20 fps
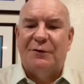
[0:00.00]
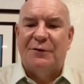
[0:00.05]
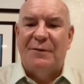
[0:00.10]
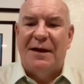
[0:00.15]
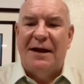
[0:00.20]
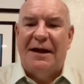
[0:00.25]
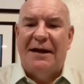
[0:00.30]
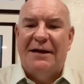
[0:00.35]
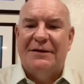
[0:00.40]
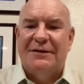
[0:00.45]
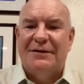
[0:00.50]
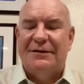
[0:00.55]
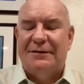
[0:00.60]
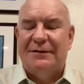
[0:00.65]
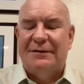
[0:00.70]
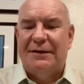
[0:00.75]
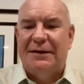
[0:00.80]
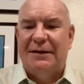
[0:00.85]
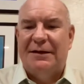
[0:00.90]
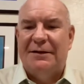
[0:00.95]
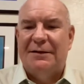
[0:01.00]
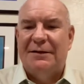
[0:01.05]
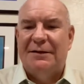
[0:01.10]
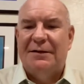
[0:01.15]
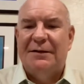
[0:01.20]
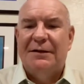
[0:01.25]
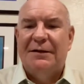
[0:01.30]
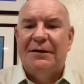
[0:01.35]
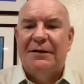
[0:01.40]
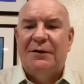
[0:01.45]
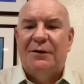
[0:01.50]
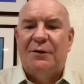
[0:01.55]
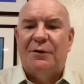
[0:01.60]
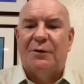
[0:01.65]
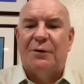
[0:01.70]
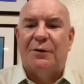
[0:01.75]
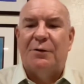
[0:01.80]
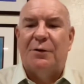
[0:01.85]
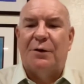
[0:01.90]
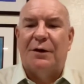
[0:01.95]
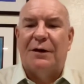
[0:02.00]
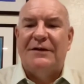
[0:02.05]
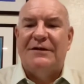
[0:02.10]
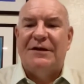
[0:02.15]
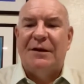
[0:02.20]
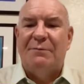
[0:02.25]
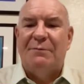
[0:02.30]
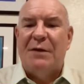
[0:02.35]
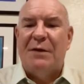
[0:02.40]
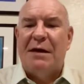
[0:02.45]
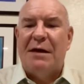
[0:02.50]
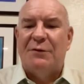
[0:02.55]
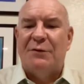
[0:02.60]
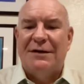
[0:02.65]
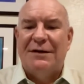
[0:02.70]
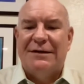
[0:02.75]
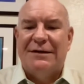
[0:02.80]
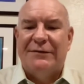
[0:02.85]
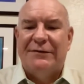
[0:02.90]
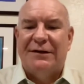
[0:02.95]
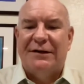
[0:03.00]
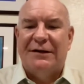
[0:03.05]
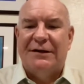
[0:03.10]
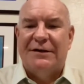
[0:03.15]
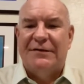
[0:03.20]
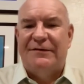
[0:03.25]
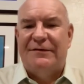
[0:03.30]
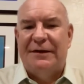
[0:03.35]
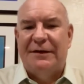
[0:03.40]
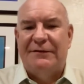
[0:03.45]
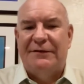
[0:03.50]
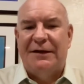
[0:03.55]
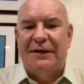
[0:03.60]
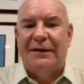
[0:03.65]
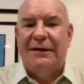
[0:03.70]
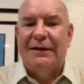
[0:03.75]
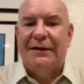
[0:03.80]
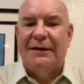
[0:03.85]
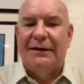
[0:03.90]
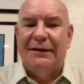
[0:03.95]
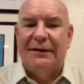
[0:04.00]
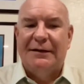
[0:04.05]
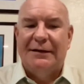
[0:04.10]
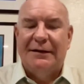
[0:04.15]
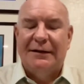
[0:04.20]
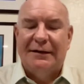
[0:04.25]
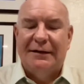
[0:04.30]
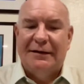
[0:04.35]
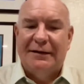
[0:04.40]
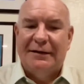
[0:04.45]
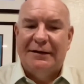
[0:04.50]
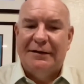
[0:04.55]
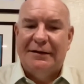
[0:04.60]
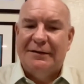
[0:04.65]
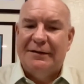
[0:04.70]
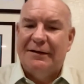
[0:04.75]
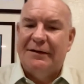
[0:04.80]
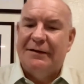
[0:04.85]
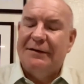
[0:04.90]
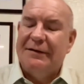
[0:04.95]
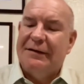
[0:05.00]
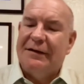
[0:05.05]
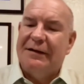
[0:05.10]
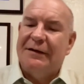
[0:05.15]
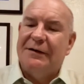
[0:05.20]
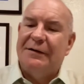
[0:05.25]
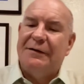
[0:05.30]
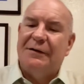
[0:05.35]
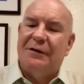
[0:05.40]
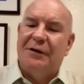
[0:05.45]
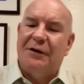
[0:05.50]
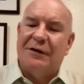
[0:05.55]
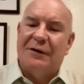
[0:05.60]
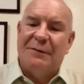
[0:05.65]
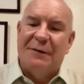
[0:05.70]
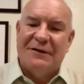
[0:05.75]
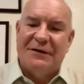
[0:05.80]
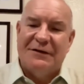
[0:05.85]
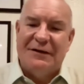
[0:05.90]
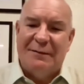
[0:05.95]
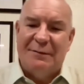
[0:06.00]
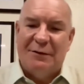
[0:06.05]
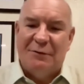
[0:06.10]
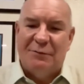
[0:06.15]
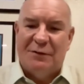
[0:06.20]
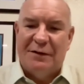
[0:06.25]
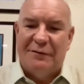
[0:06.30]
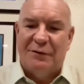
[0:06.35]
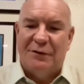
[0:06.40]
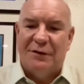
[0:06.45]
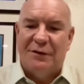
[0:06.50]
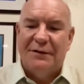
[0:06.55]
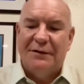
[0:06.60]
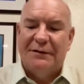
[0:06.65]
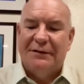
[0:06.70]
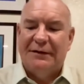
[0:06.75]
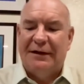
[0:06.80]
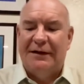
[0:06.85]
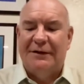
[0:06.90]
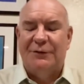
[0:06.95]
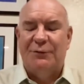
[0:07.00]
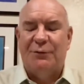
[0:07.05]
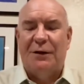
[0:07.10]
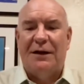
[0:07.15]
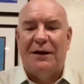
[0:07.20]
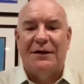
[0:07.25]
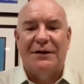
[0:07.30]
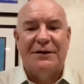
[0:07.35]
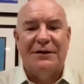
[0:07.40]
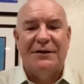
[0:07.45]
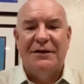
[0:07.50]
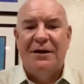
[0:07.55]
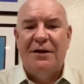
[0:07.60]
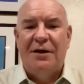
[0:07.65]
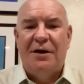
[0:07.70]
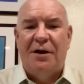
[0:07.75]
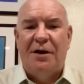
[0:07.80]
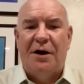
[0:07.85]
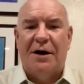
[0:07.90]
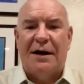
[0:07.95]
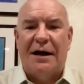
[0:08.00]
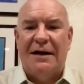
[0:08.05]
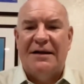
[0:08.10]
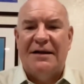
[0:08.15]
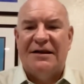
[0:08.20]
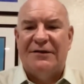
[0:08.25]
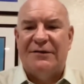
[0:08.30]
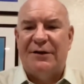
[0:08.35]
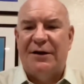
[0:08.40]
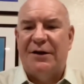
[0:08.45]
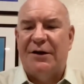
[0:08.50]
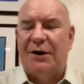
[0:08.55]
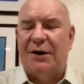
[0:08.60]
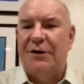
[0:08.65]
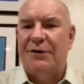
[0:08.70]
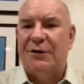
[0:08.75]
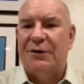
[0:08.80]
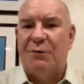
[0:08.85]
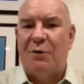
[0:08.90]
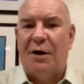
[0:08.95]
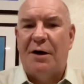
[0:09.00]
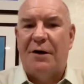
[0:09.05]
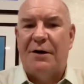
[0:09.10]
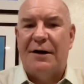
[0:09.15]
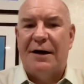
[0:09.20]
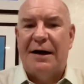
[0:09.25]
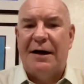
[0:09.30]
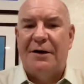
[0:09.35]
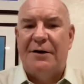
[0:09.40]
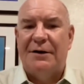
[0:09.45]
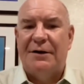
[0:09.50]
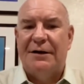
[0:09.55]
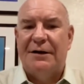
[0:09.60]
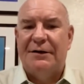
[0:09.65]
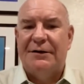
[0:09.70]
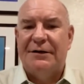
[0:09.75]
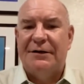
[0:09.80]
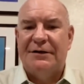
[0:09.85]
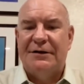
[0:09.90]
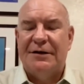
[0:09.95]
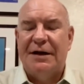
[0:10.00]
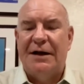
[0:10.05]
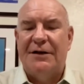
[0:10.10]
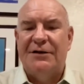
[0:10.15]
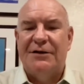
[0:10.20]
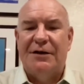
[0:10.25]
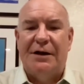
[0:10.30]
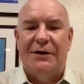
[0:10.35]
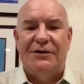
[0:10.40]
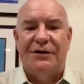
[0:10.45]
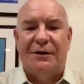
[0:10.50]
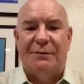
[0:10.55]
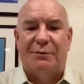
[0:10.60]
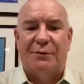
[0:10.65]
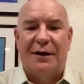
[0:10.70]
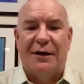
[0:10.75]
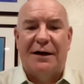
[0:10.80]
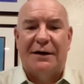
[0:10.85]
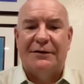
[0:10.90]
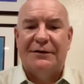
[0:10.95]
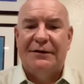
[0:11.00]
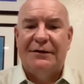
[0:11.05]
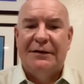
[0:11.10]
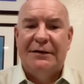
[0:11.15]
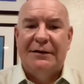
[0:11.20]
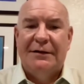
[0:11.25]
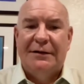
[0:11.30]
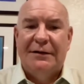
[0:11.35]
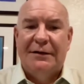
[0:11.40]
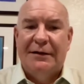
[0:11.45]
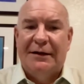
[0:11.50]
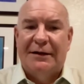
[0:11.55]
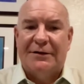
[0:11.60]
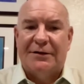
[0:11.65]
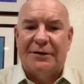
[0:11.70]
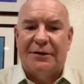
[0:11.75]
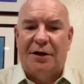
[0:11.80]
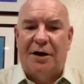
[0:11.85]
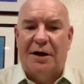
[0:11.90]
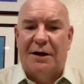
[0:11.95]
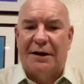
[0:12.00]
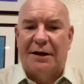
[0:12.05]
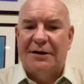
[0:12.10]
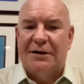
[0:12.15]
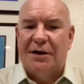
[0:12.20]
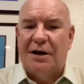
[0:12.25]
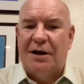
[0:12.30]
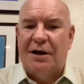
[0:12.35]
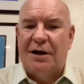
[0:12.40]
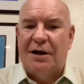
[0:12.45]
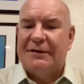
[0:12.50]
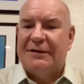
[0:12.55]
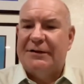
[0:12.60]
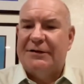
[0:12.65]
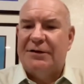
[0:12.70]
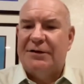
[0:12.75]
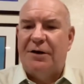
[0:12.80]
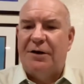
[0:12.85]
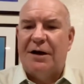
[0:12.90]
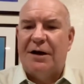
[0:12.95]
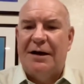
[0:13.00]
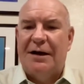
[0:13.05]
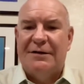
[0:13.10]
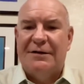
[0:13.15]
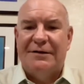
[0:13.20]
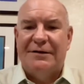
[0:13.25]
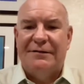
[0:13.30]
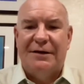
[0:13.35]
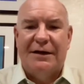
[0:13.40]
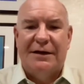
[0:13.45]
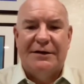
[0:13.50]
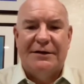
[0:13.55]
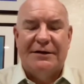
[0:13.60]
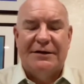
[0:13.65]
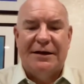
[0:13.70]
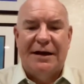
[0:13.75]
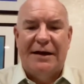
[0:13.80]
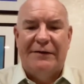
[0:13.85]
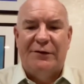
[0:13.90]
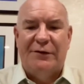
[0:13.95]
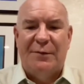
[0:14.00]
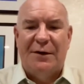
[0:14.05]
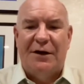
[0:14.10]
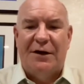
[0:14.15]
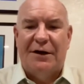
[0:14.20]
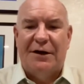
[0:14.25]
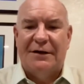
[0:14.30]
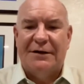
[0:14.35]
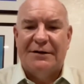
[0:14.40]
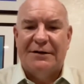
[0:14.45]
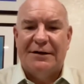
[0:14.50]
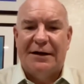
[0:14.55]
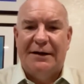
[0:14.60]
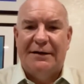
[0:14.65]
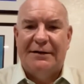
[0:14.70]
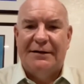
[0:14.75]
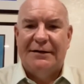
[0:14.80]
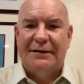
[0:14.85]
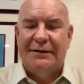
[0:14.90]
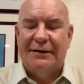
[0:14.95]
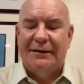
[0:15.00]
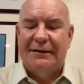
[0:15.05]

remains or at least the memories of at least 50 in along the Mississippi River, and as well as all kinds of other underwater heritage. It's not just shipwrecks, it's logging docks, it's all kinds of things. It's Native American sites,